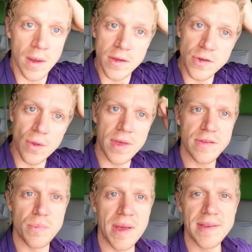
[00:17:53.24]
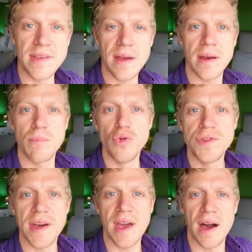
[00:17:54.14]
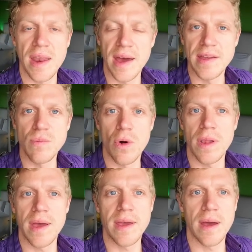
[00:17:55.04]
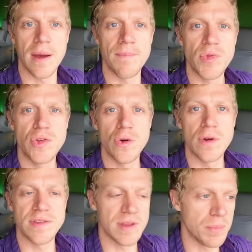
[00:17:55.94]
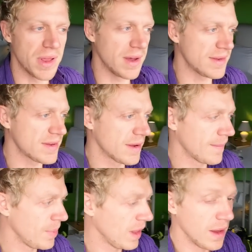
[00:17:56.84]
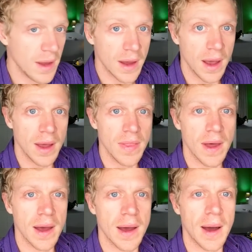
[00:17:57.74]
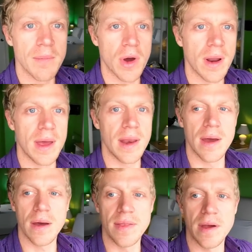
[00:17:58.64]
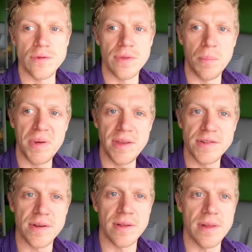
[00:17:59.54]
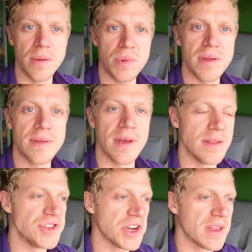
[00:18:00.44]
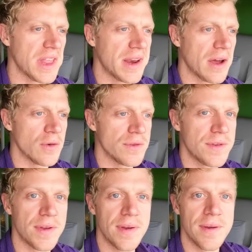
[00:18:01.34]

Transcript: So this place here in Punta Cana is more like a um, touristy place. And uh, I'm gonna head out, down to the beach here in a little bit and check that out.